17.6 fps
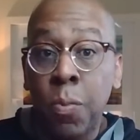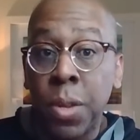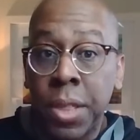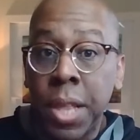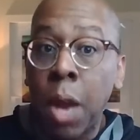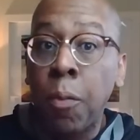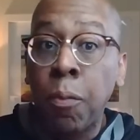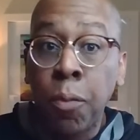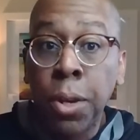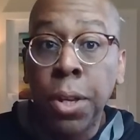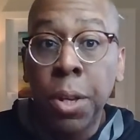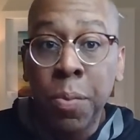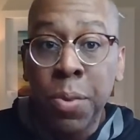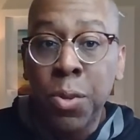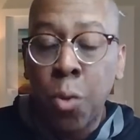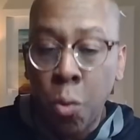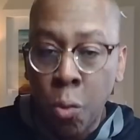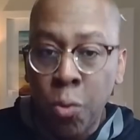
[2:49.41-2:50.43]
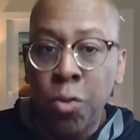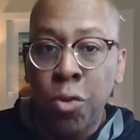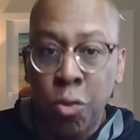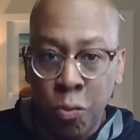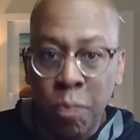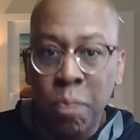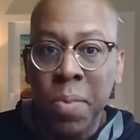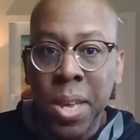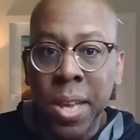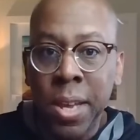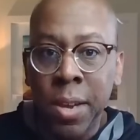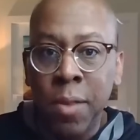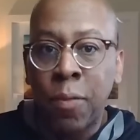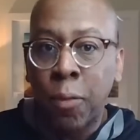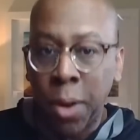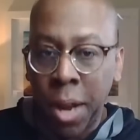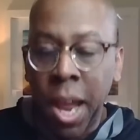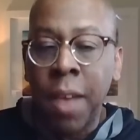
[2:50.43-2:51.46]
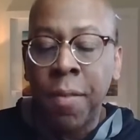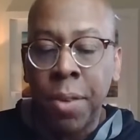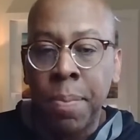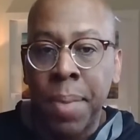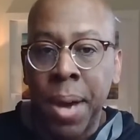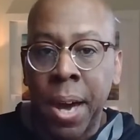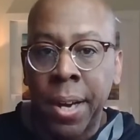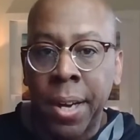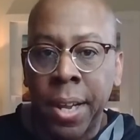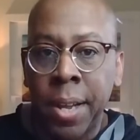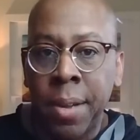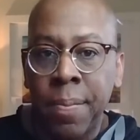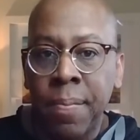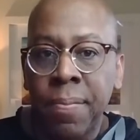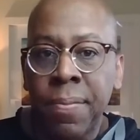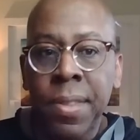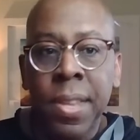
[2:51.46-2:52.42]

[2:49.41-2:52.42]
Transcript: what that really was going to mean for everybody